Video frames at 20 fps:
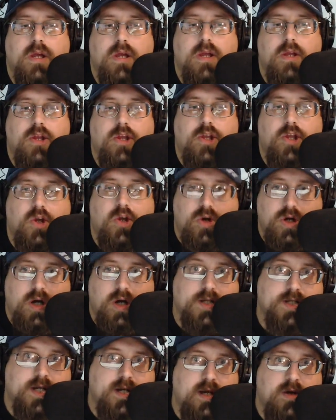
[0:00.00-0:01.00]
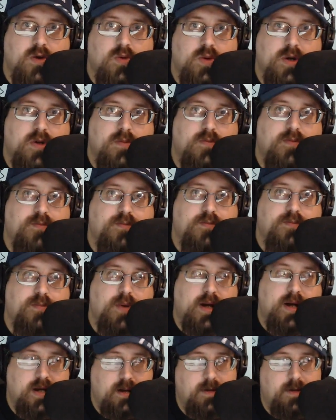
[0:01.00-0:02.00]
You're causing ill will by
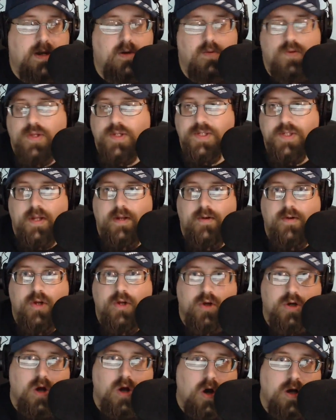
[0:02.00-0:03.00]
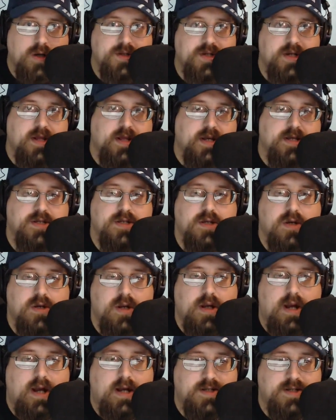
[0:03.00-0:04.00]
coming out with this letter. You're causing this
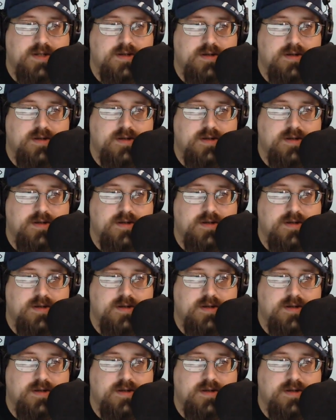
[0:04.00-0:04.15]
as